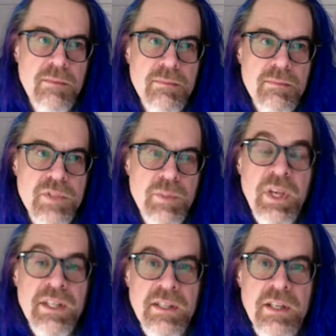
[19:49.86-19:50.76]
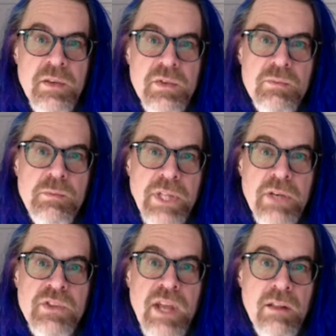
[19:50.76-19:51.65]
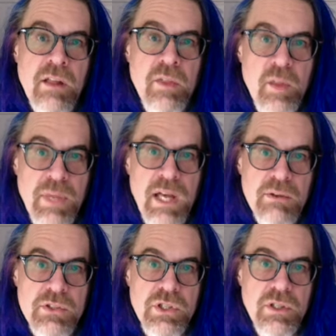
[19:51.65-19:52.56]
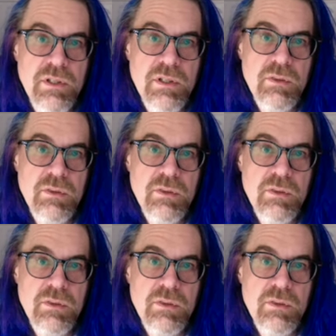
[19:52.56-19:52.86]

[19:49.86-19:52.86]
depicted in Plato's dialogue, The Apology.